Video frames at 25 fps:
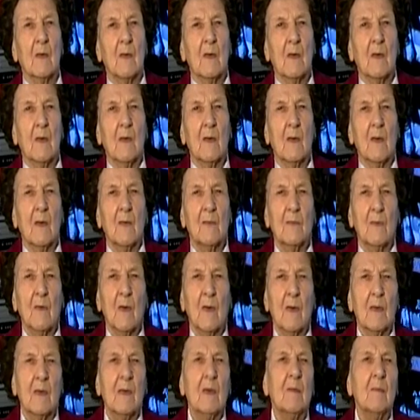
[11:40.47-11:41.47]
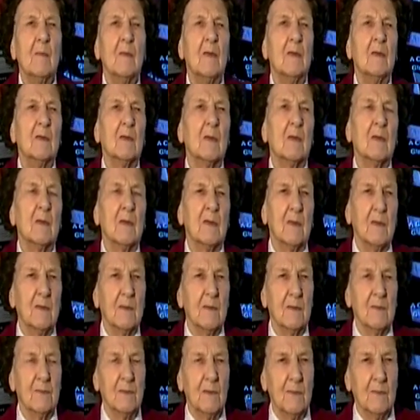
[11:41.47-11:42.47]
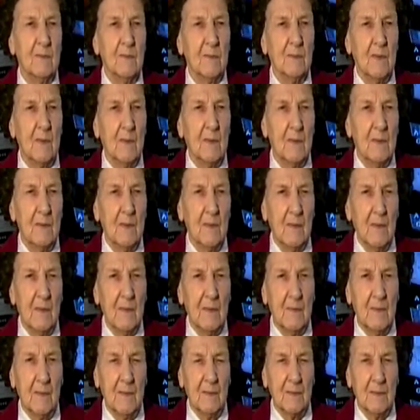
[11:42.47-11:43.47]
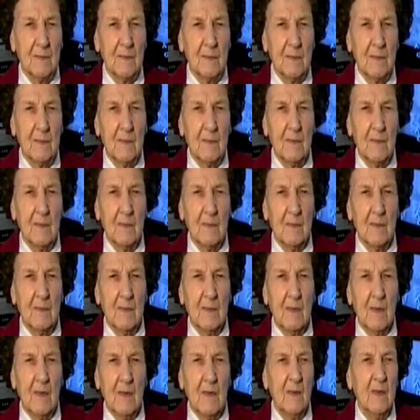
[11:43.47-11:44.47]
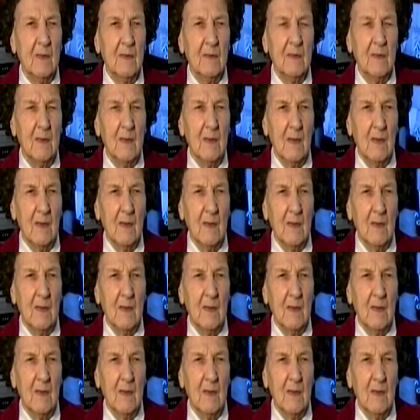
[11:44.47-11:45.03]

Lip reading: And I thought imminently she was going to leave us, any day.